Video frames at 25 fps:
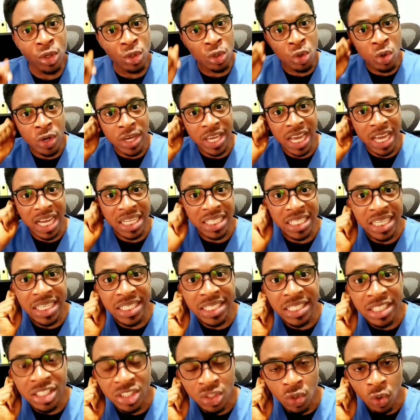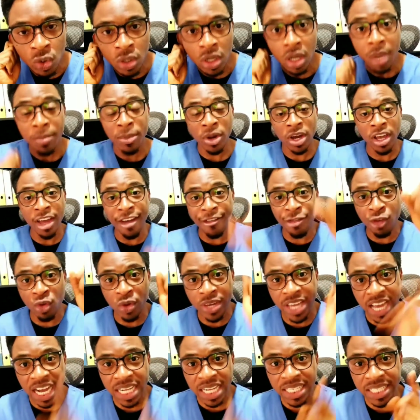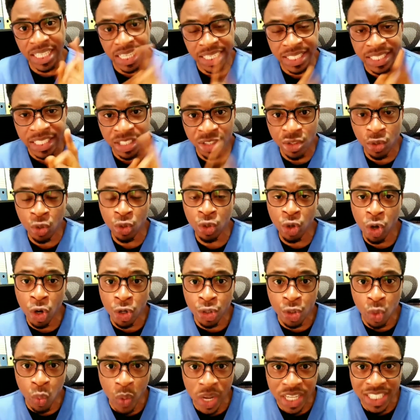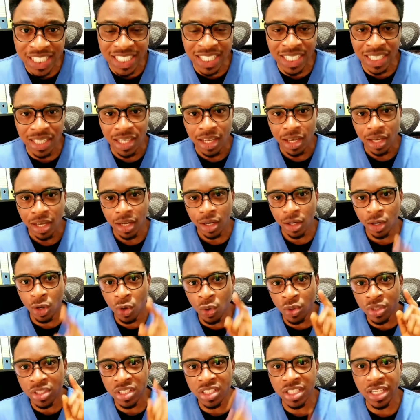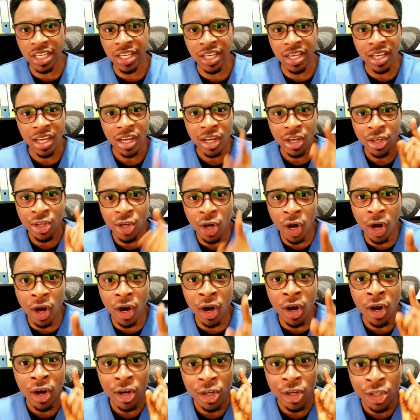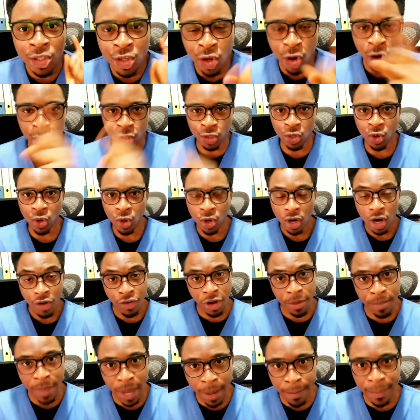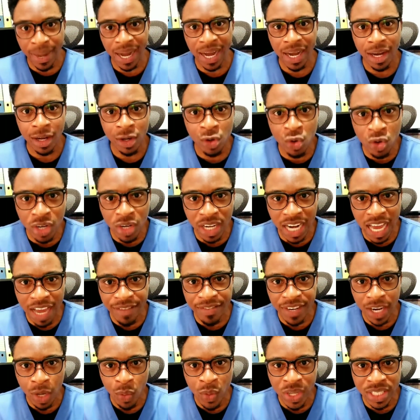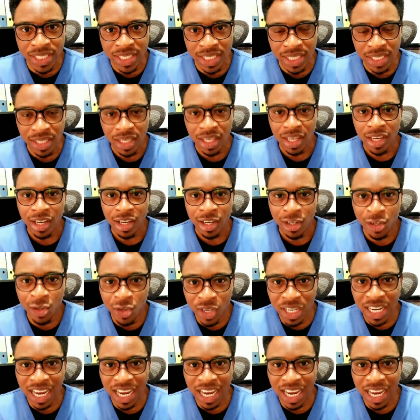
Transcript: you no get kidney stone. But if you get kidney stone, go do waiting. Go see your doctor. Remember, good life na waiting, good